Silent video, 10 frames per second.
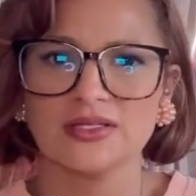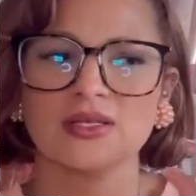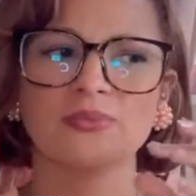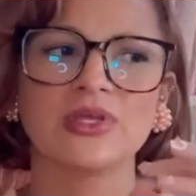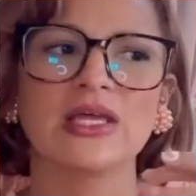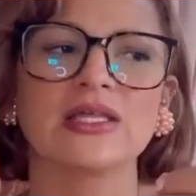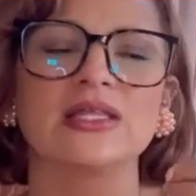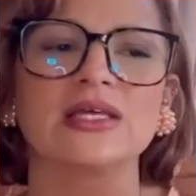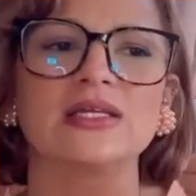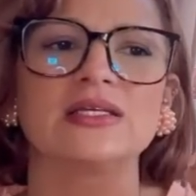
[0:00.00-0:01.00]
something
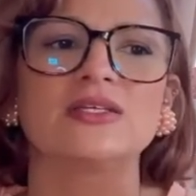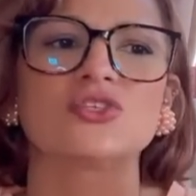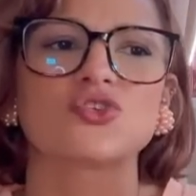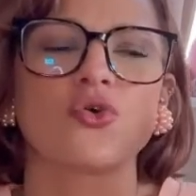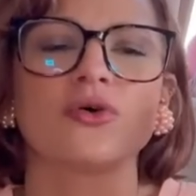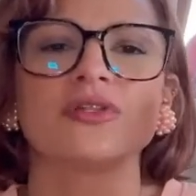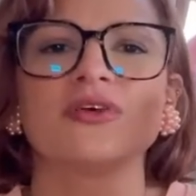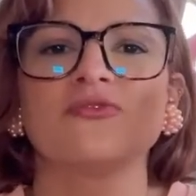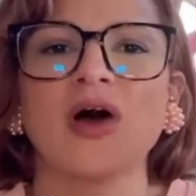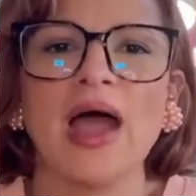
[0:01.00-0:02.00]
that is on the
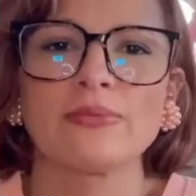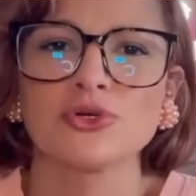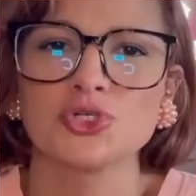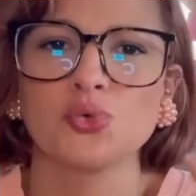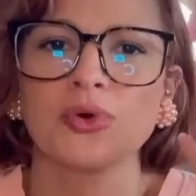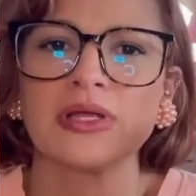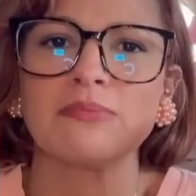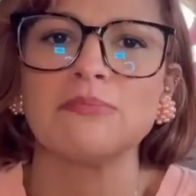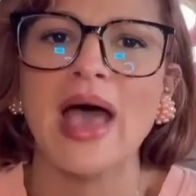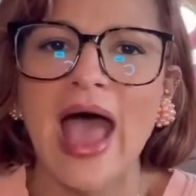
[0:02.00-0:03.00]
vibratory
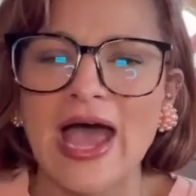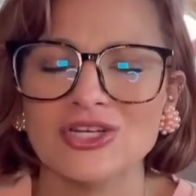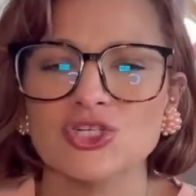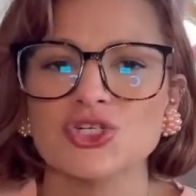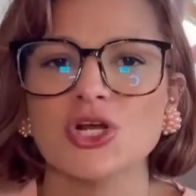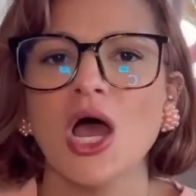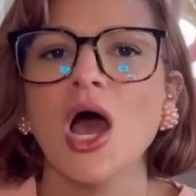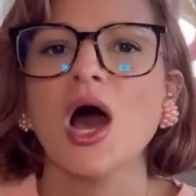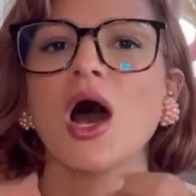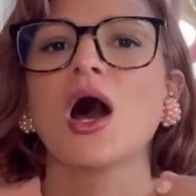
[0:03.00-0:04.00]
match
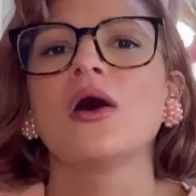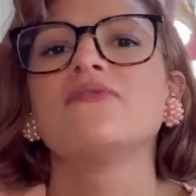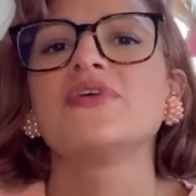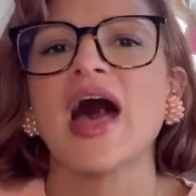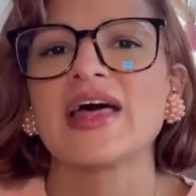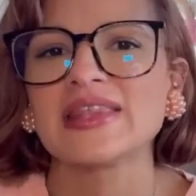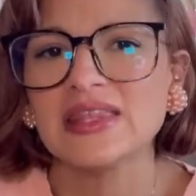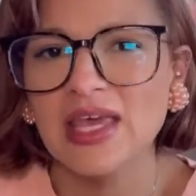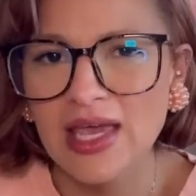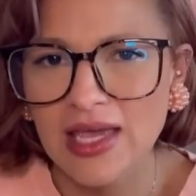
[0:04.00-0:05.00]
of that
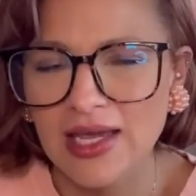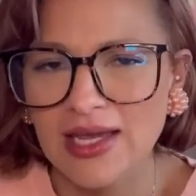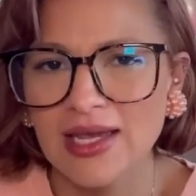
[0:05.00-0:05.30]
thing.